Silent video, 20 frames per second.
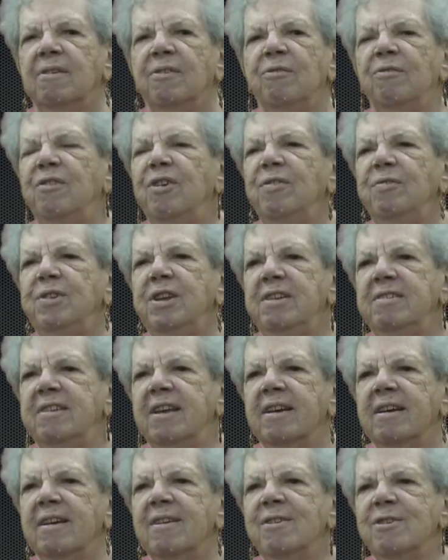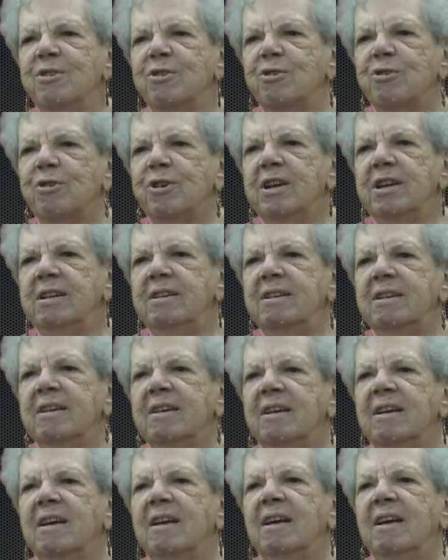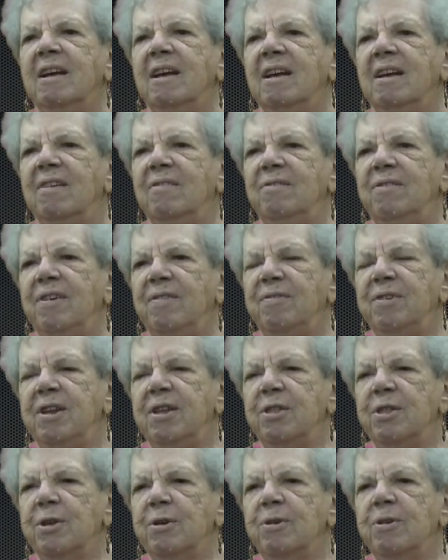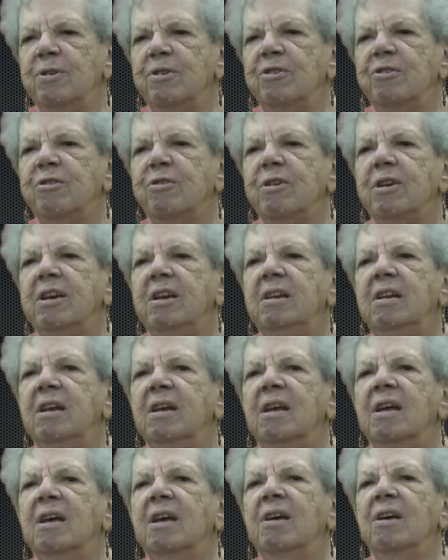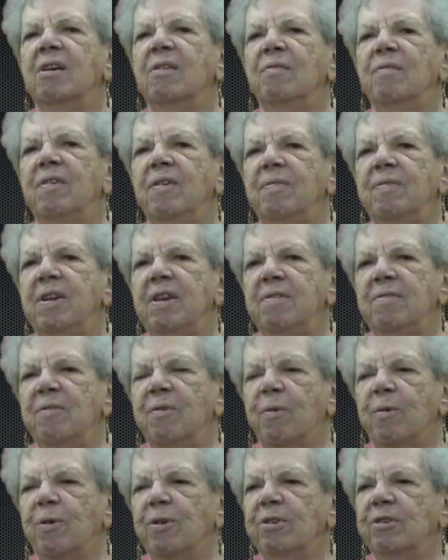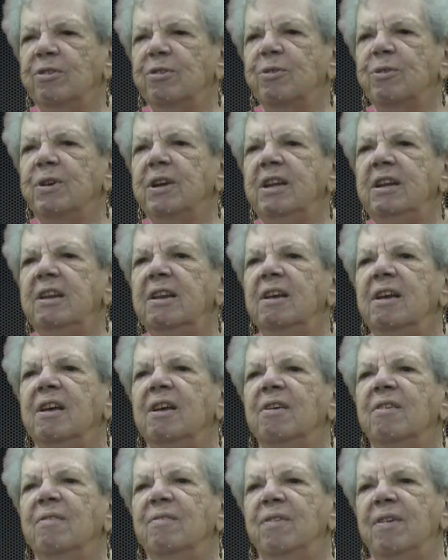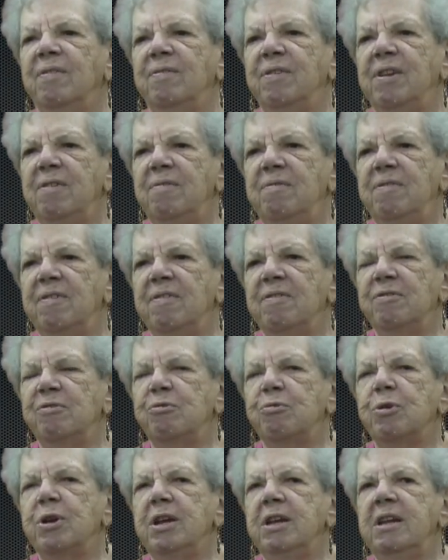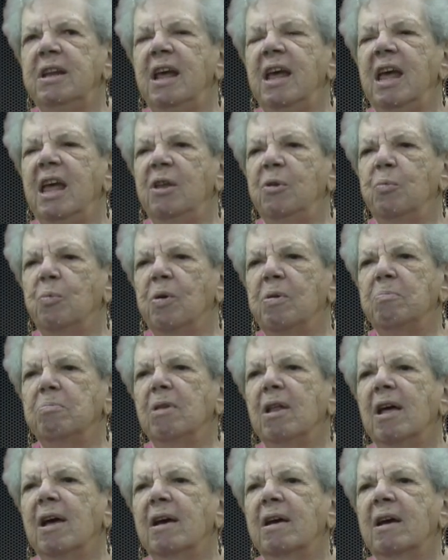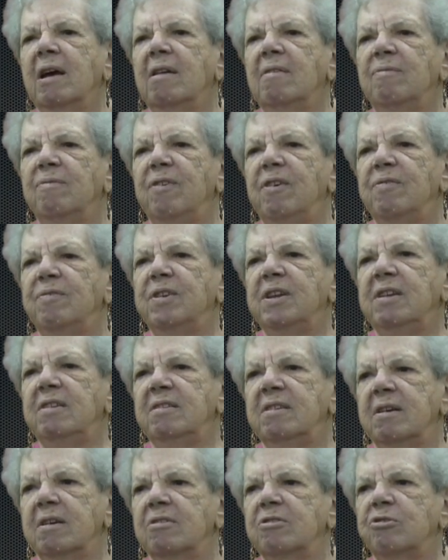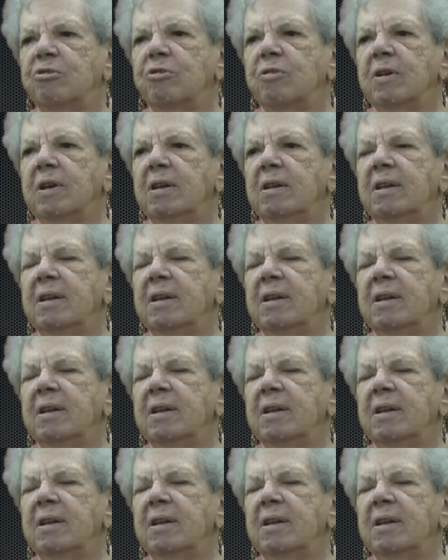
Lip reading: 52nd Street, 53rd Street, 54th Street, 55th Street, and one block on 56th Street.